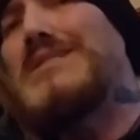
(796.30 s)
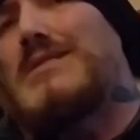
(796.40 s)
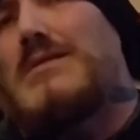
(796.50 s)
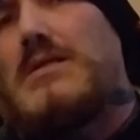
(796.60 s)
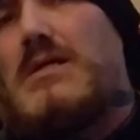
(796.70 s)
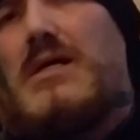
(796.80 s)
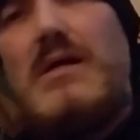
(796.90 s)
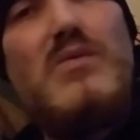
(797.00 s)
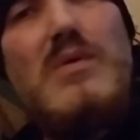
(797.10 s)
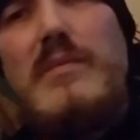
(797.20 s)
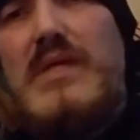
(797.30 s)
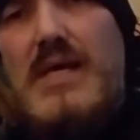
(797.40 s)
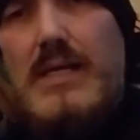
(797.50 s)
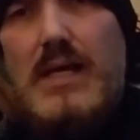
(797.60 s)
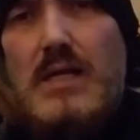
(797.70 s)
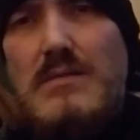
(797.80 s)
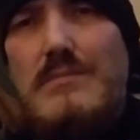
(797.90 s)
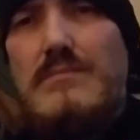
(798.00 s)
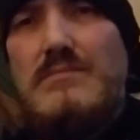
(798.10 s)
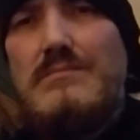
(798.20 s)
I don't want to be that guy.
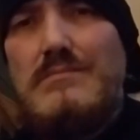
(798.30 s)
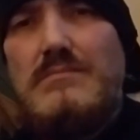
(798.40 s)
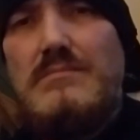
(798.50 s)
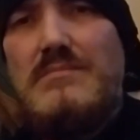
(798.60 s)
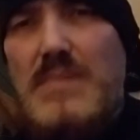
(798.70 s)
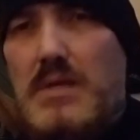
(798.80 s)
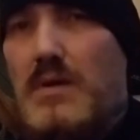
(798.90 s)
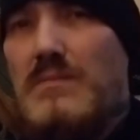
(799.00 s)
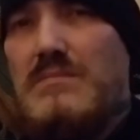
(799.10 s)
You know?